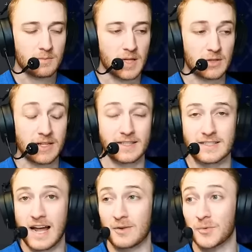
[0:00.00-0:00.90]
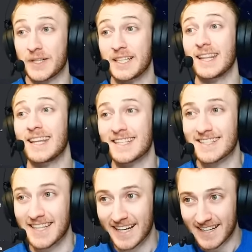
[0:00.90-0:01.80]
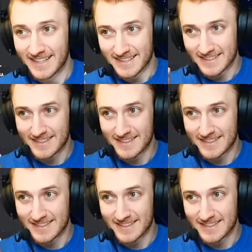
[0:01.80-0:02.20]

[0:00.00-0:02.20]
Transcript: But it's not realistic.